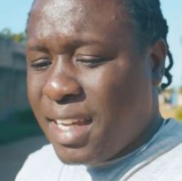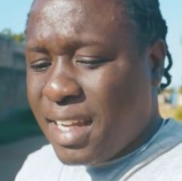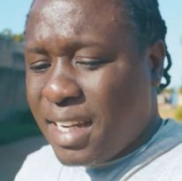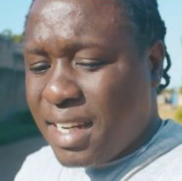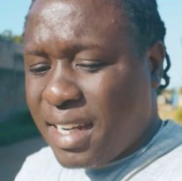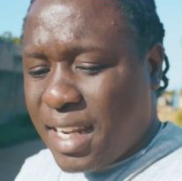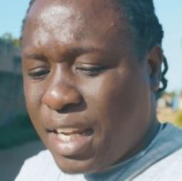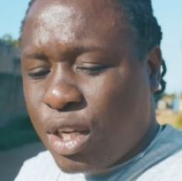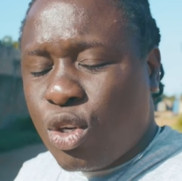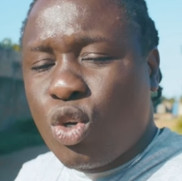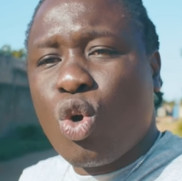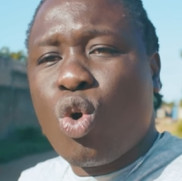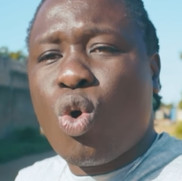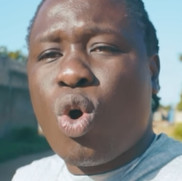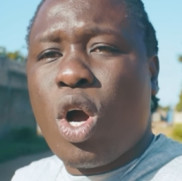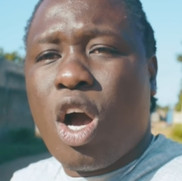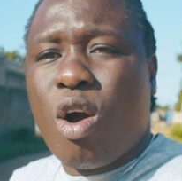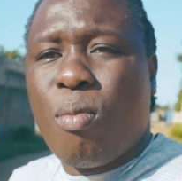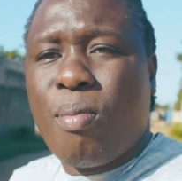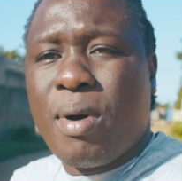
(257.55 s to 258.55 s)
they know
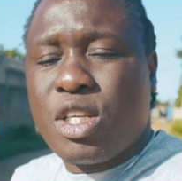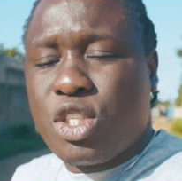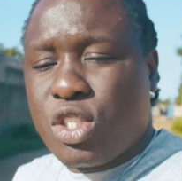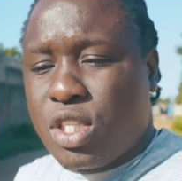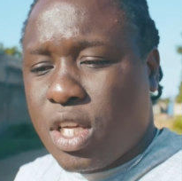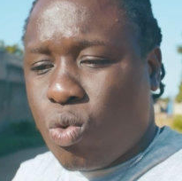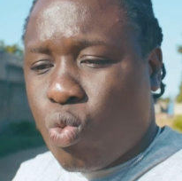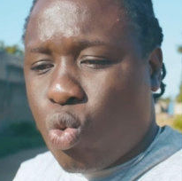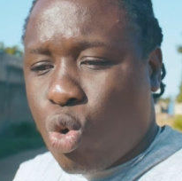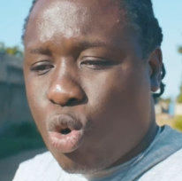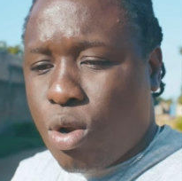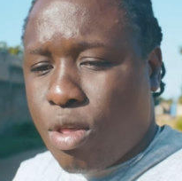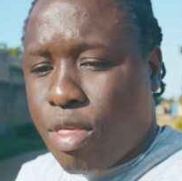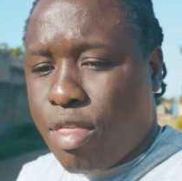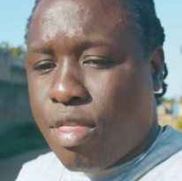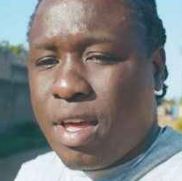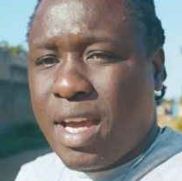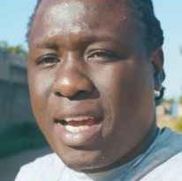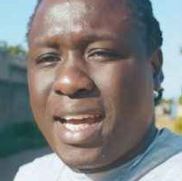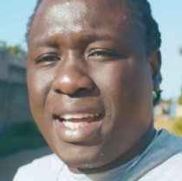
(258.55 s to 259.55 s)
how much they're
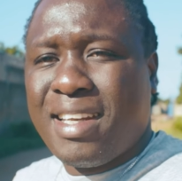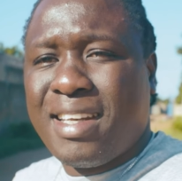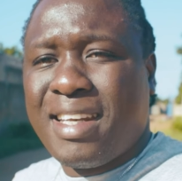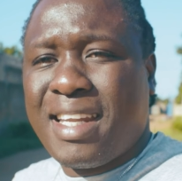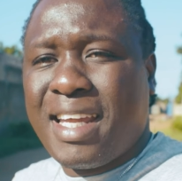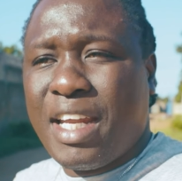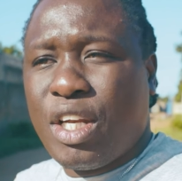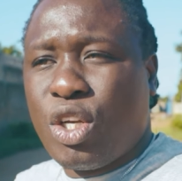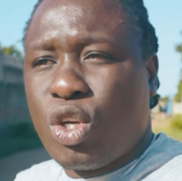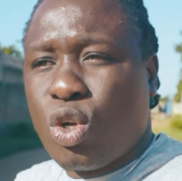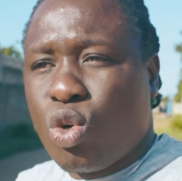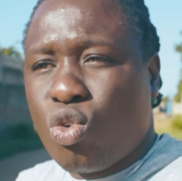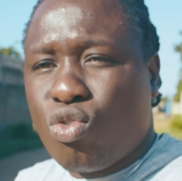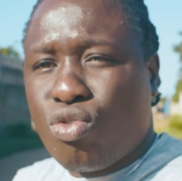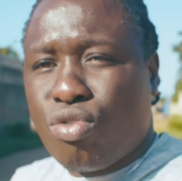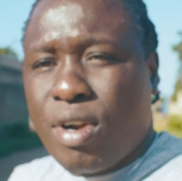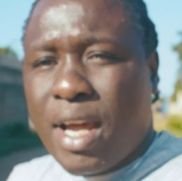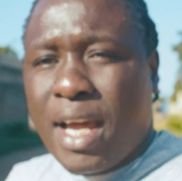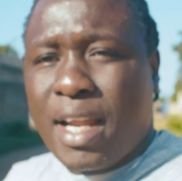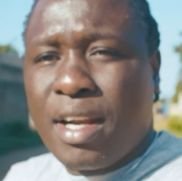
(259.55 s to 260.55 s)
worth, and they don't
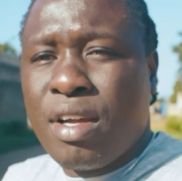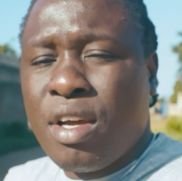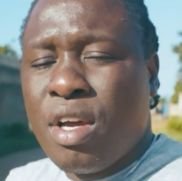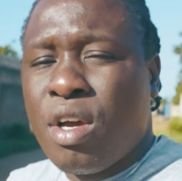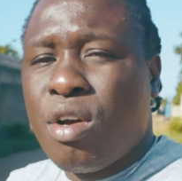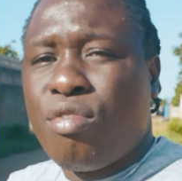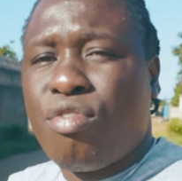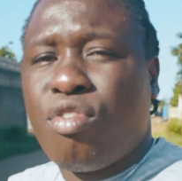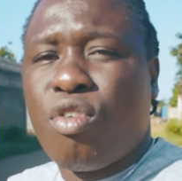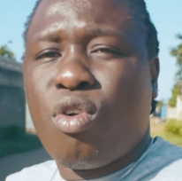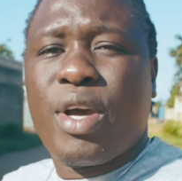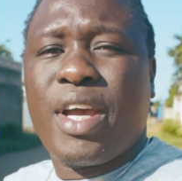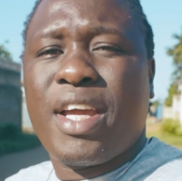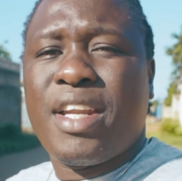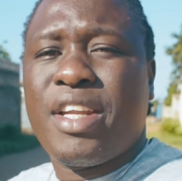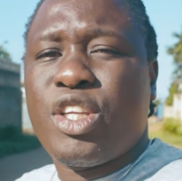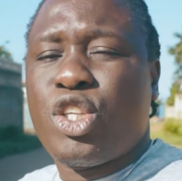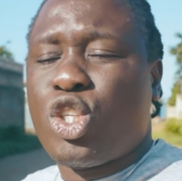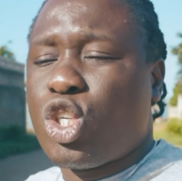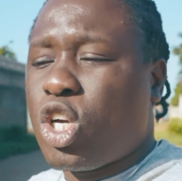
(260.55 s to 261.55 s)
run for
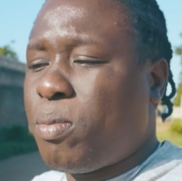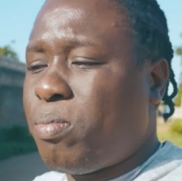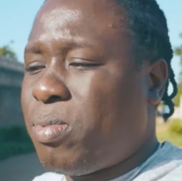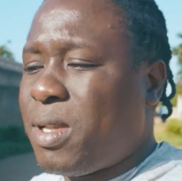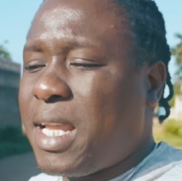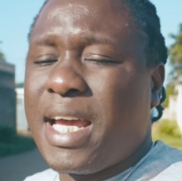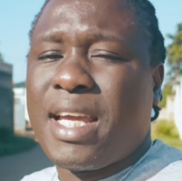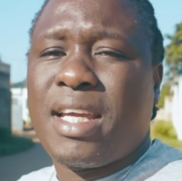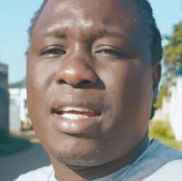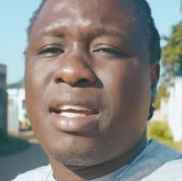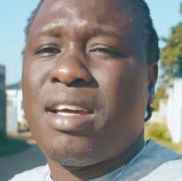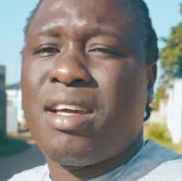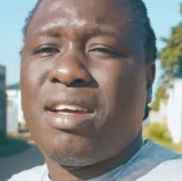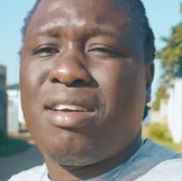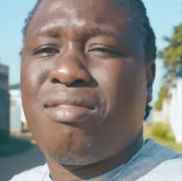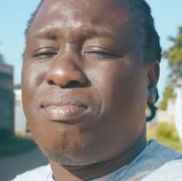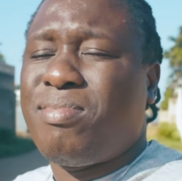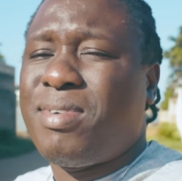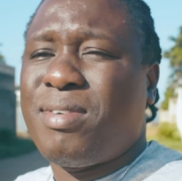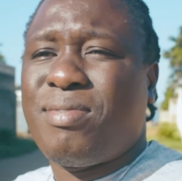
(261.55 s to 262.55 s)
any job. Like
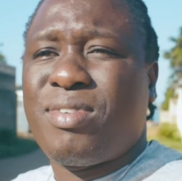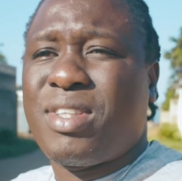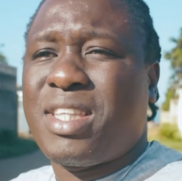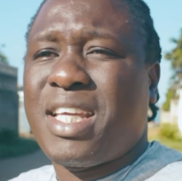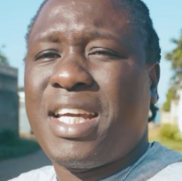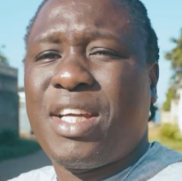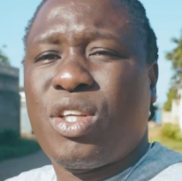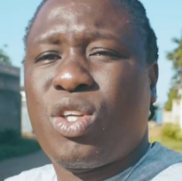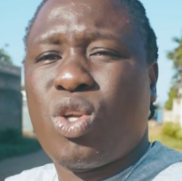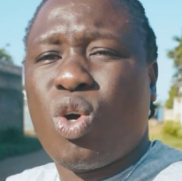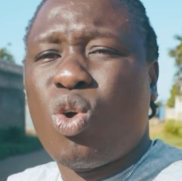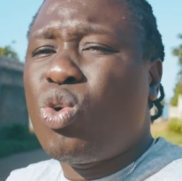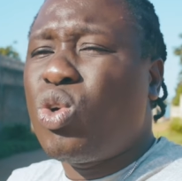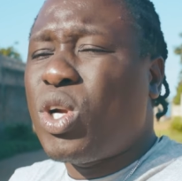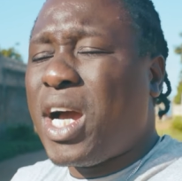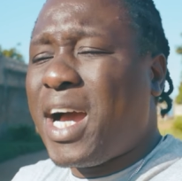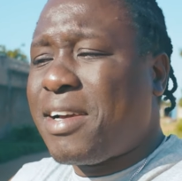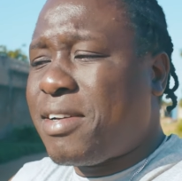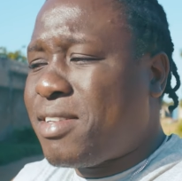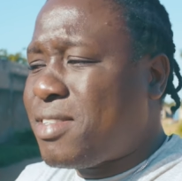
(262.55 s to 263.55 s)
they
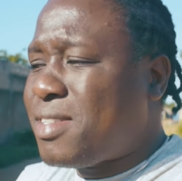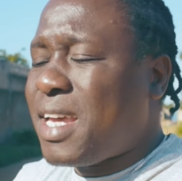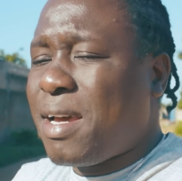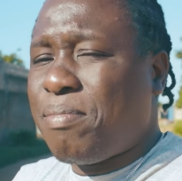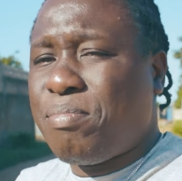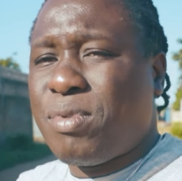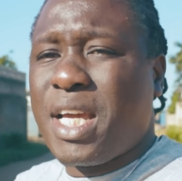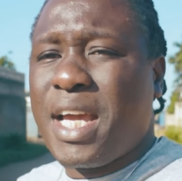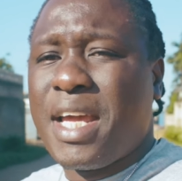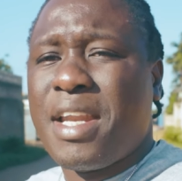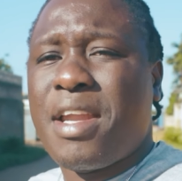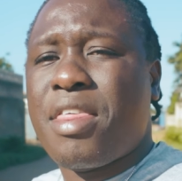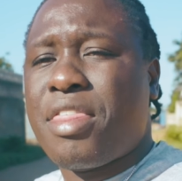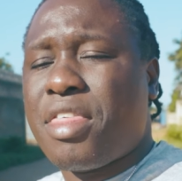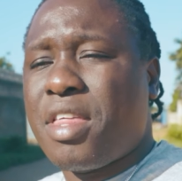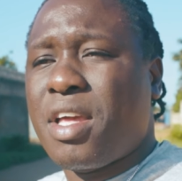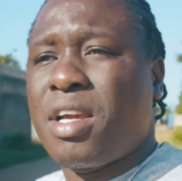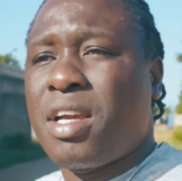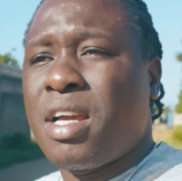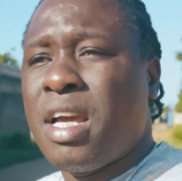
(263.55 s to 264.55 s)
don't accept
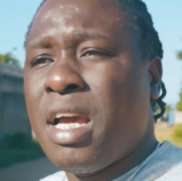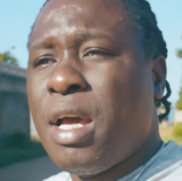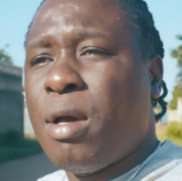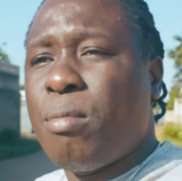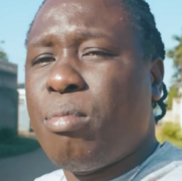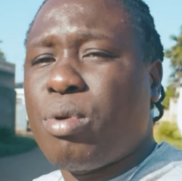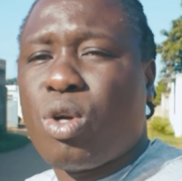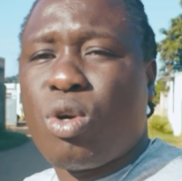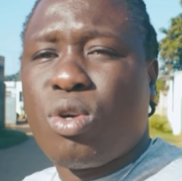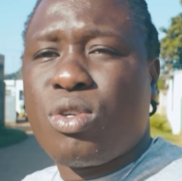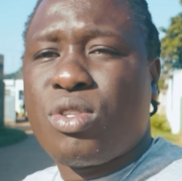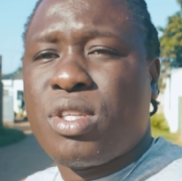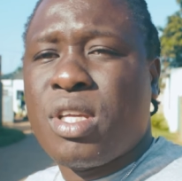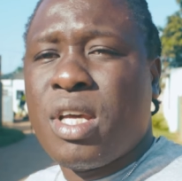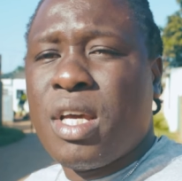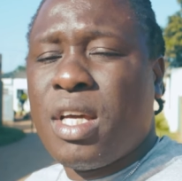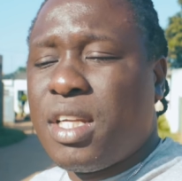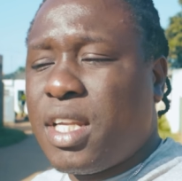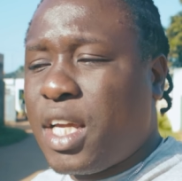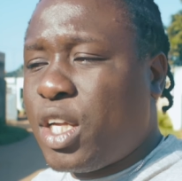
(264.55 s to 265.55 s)
anything because
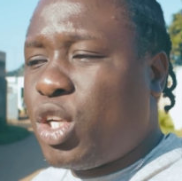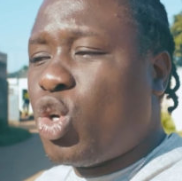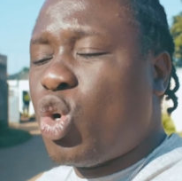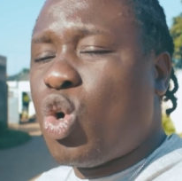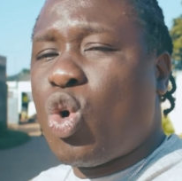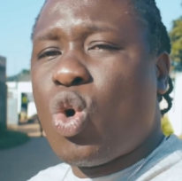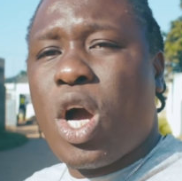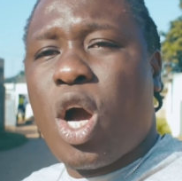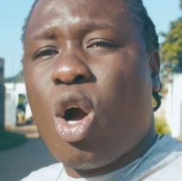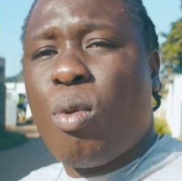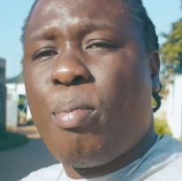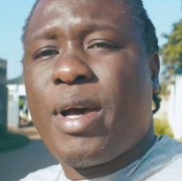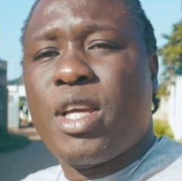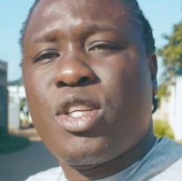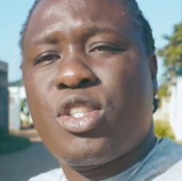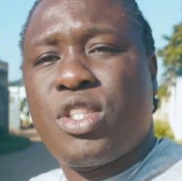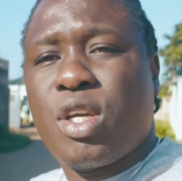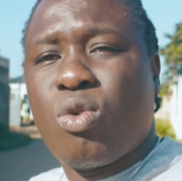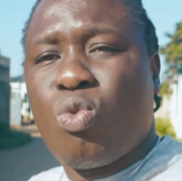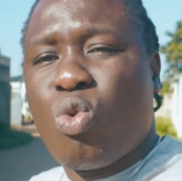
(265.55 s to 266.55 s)
they know how
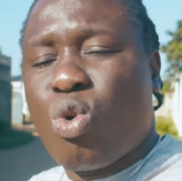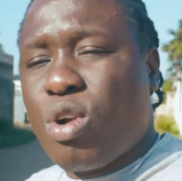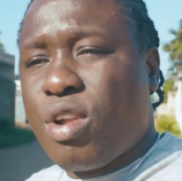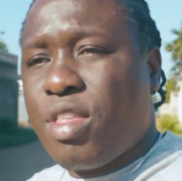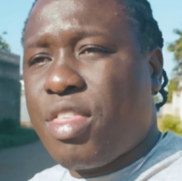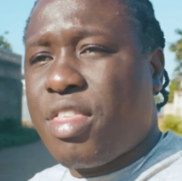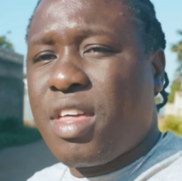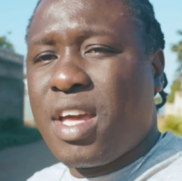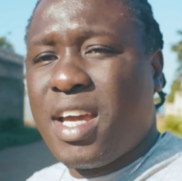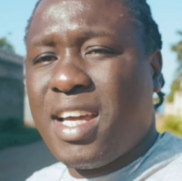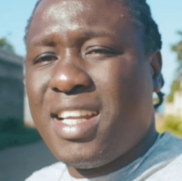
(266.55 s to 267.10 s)
much they're worth.